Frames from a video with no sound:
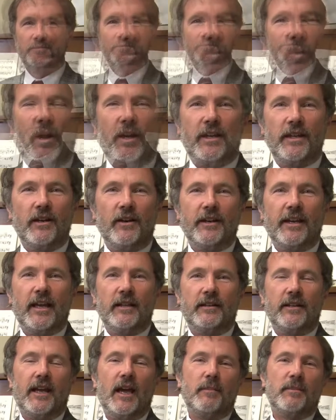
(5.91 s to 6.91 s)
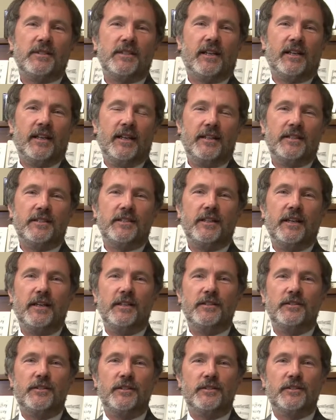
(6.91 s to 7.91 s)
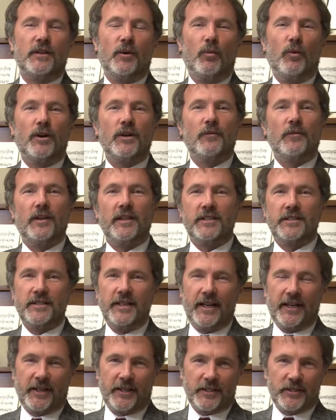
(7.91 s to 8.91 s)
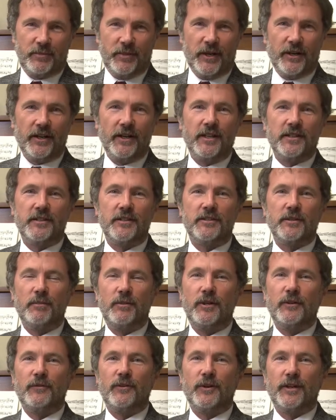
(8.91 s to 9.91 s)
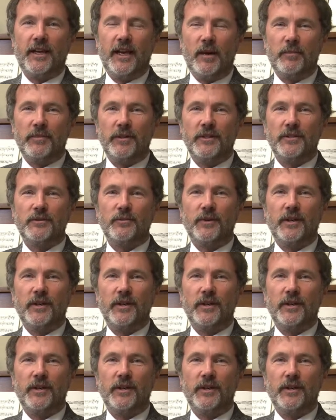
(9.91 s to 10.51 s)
Walking on campus at Clayton State is just a wonderful aesthetic experience. It's a beautiful campus.